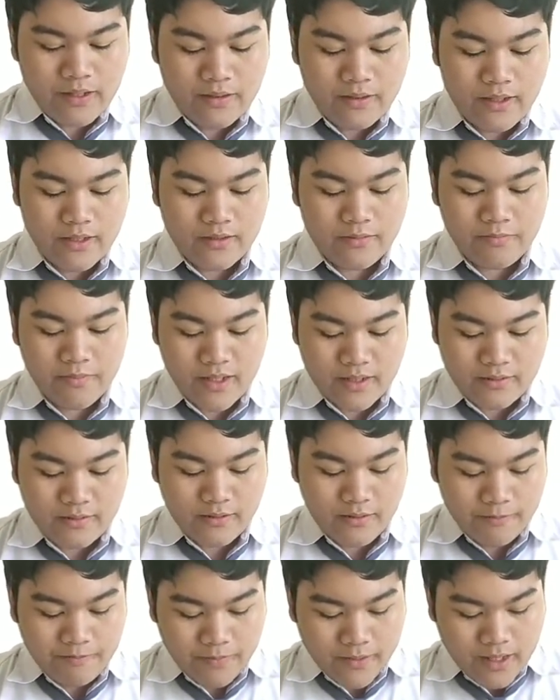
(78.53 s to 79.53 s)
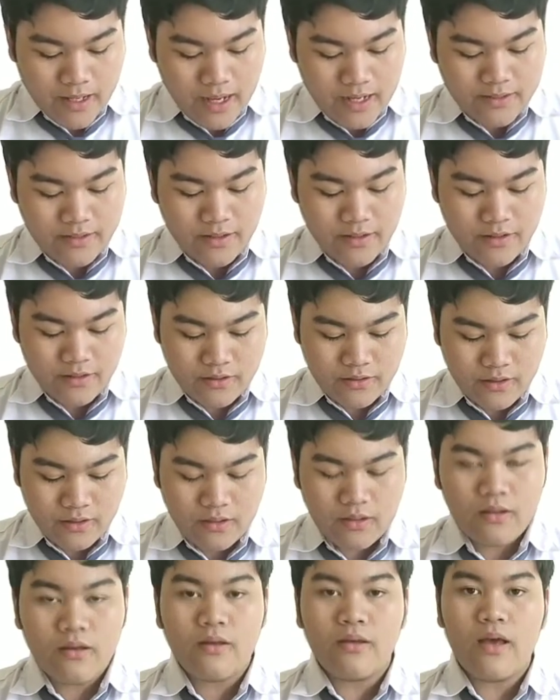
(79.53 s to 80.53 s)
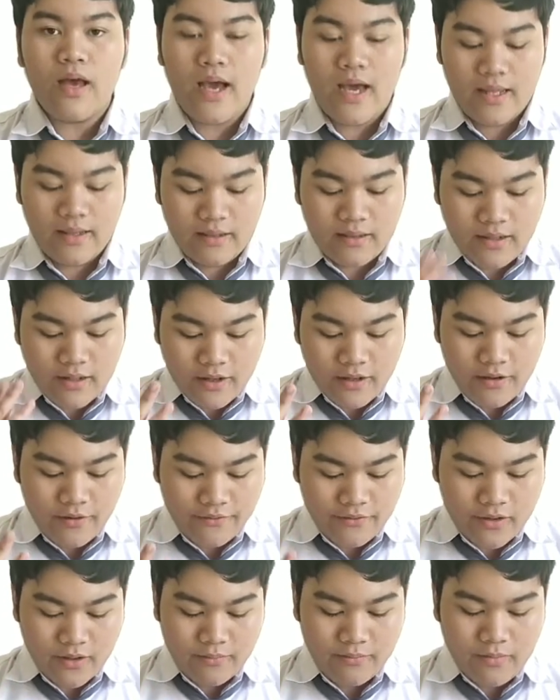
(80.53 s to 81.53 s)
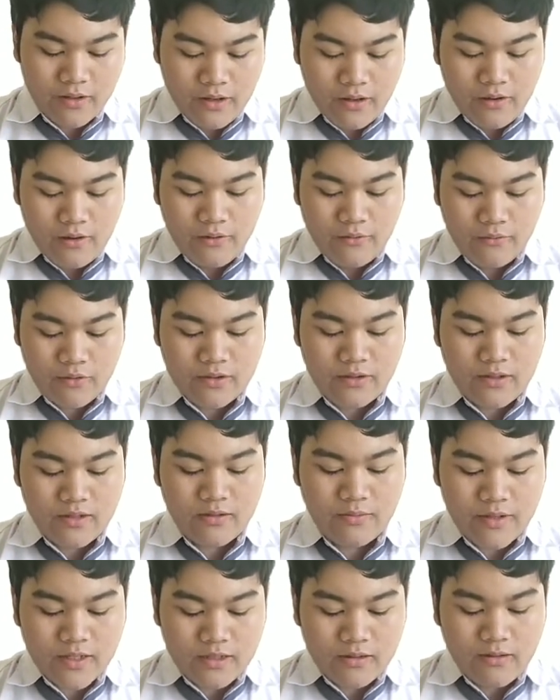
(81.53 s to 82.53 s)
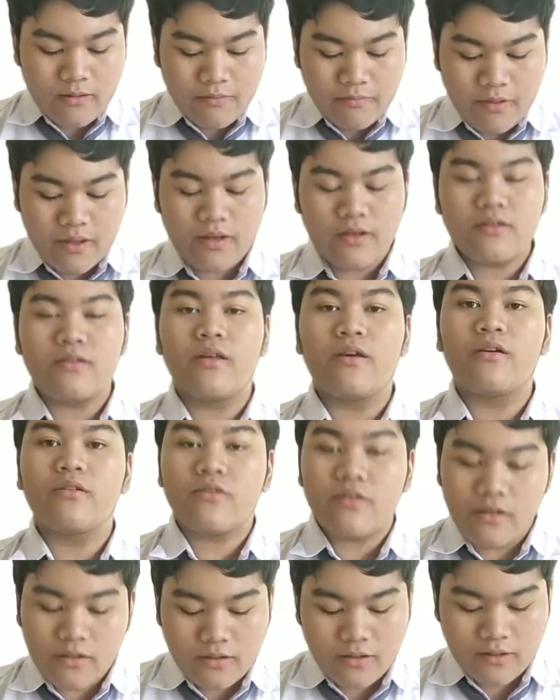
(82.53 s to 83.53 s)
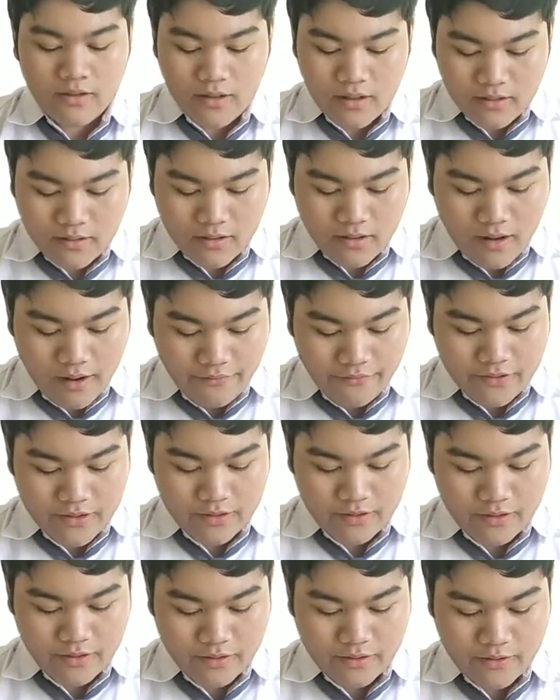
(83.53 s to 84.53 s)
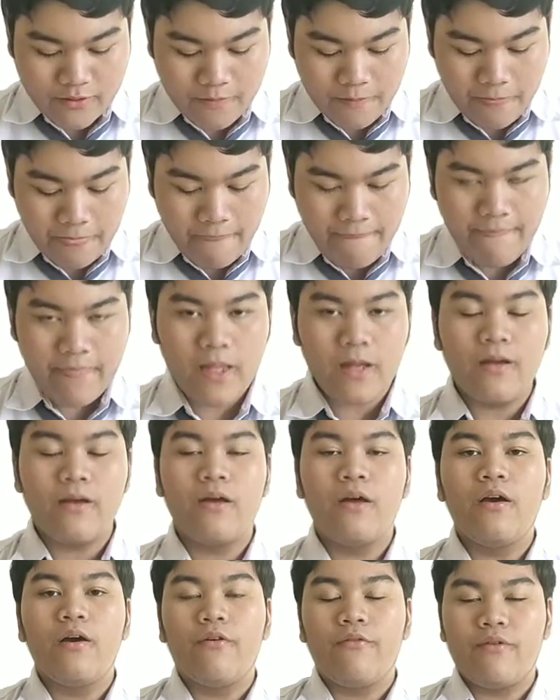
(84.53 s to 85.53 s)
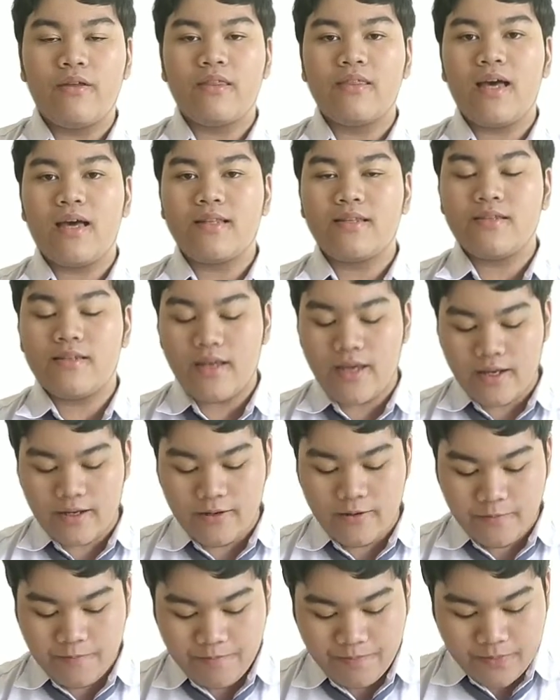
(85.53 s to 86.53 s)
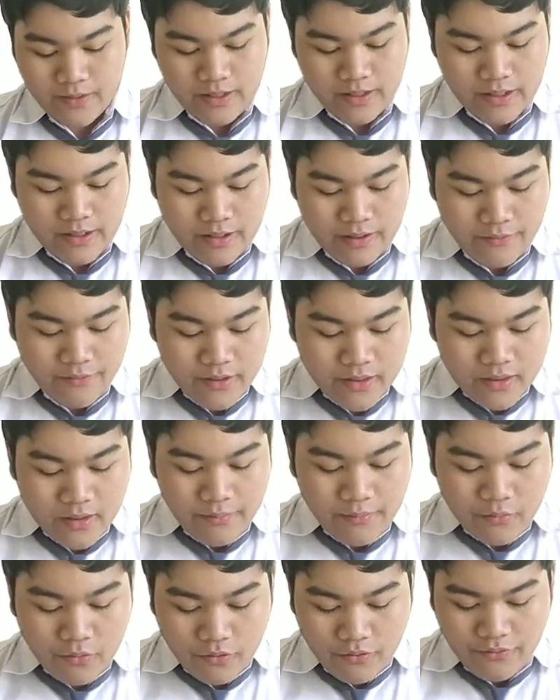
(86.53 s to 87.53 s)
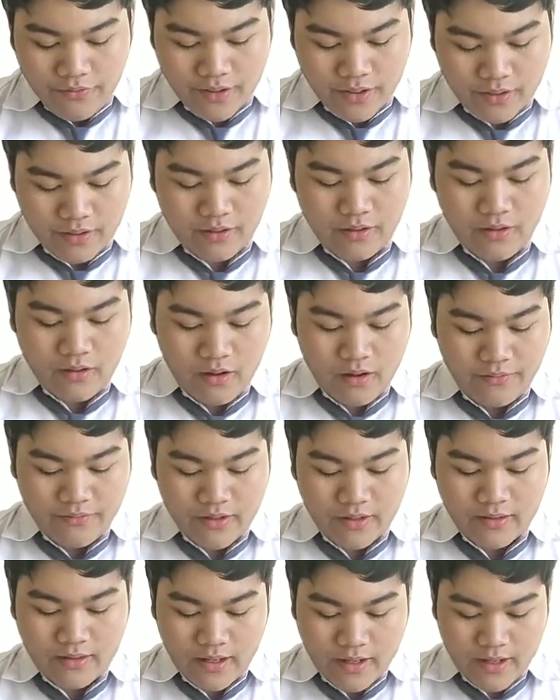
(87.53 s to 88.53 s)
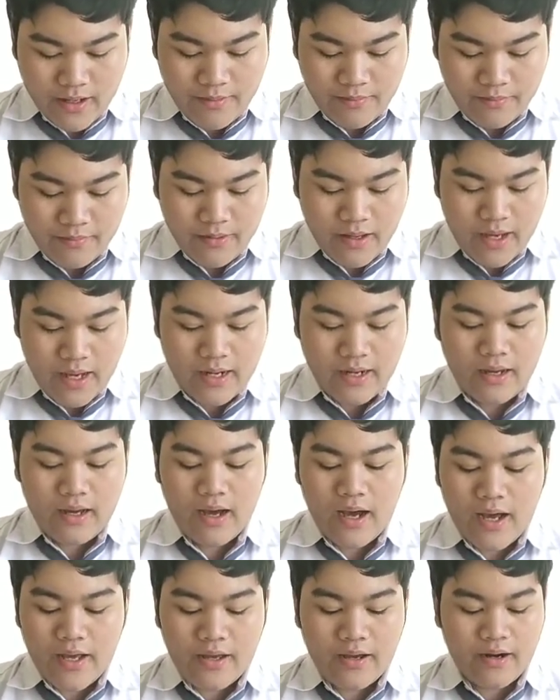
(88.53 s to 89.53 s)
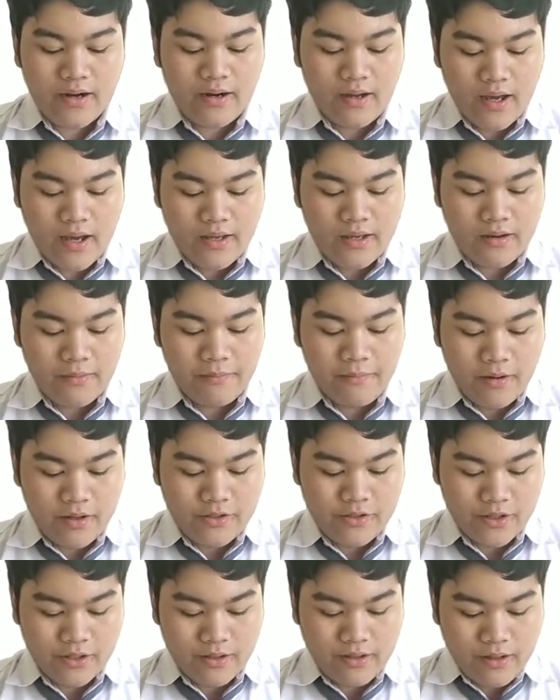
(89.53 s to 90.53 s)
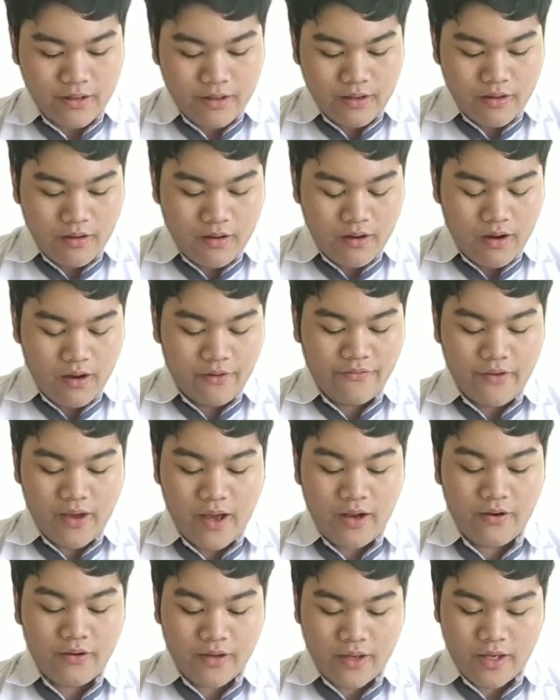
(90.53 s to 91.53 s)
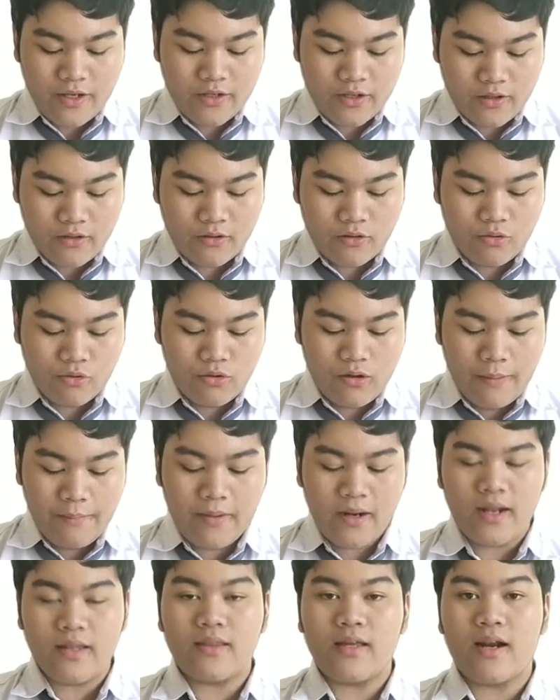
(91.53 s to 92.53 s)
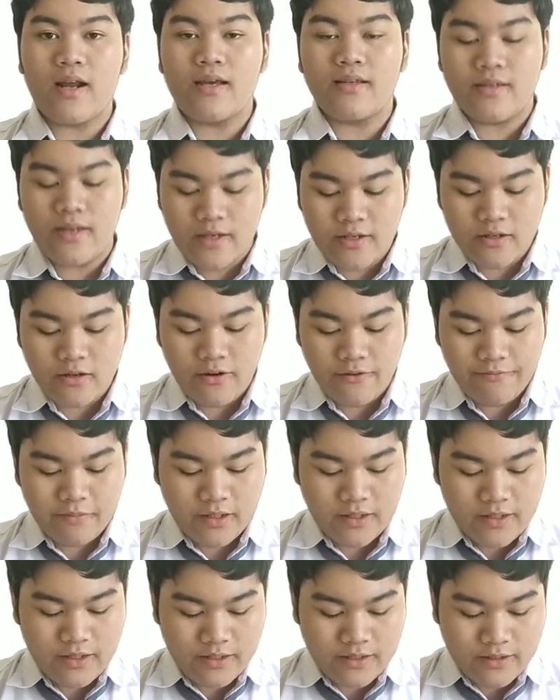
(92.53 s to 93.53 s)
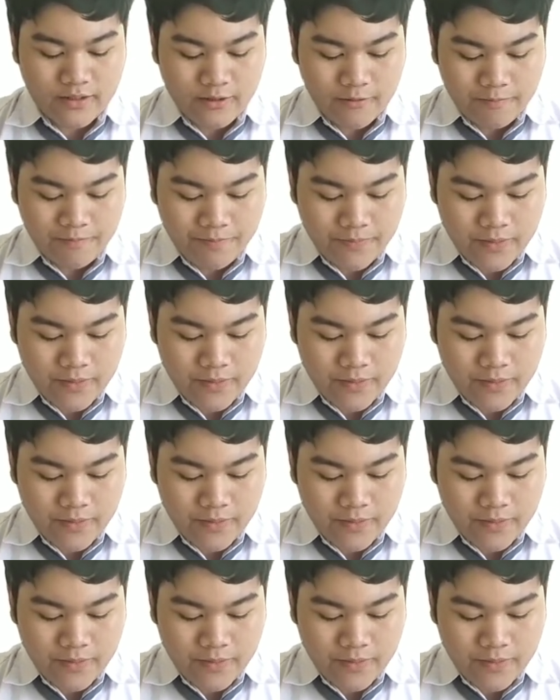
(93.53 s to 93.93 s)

dismissed as a result, and 3 of them was dismissed because they assaulted other officers. With that said, with the moving of the time and a higher and higher budget of allocation to the militarization of police,